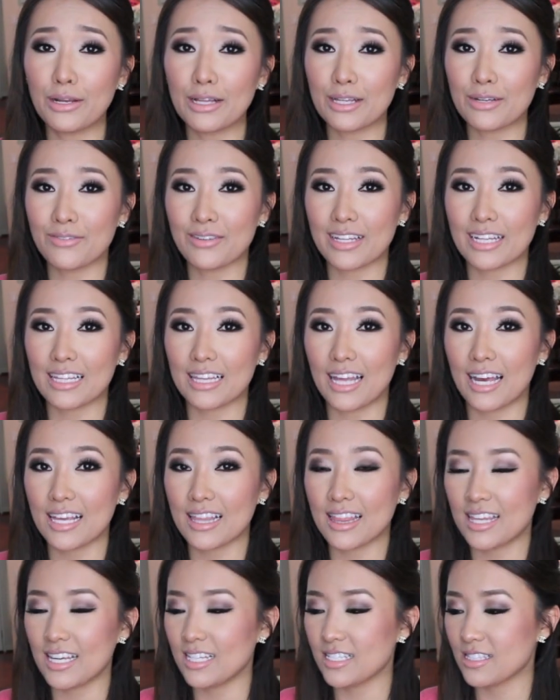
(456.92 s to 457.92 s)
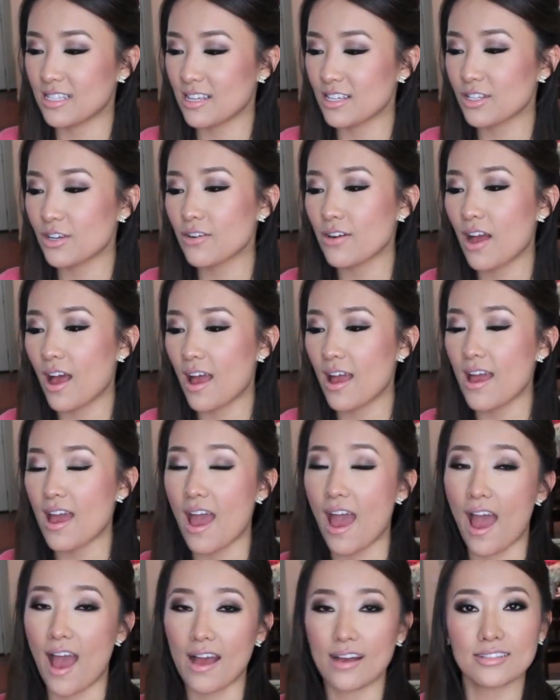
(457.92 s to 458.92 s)
really, really like these. These are not
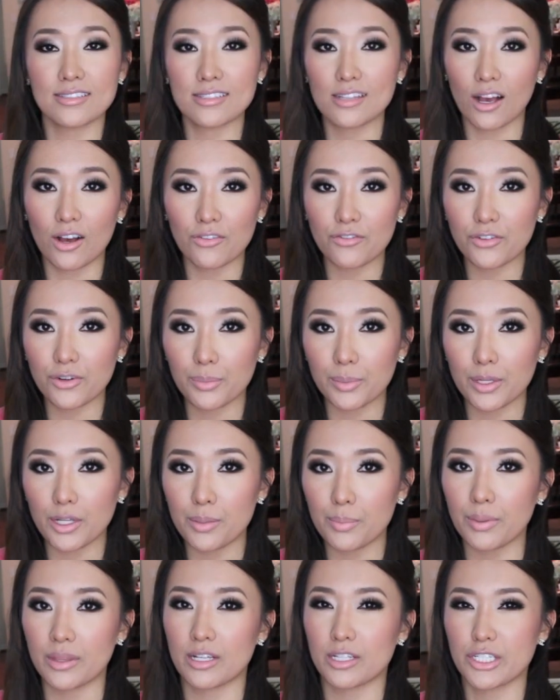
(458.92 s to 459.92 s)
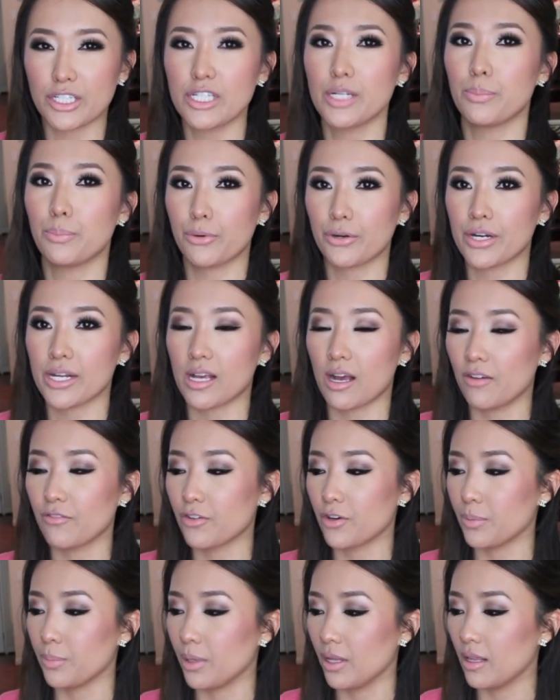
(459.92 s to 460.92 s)
as comfortable, but they're still pretty
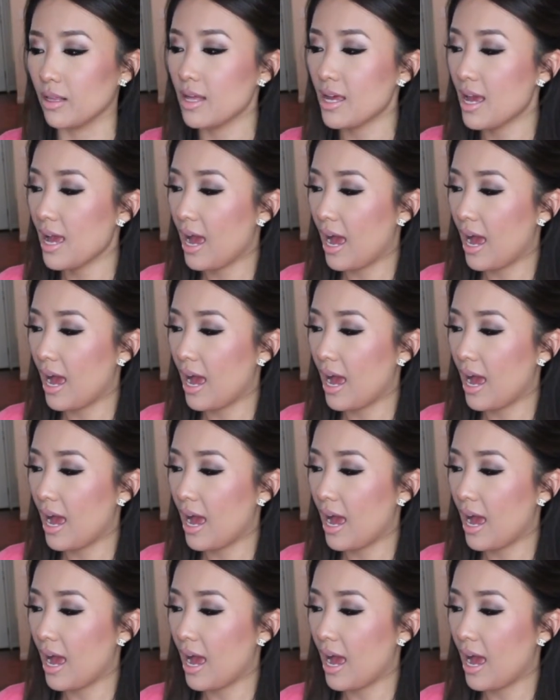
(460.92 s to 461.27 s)
comfortable.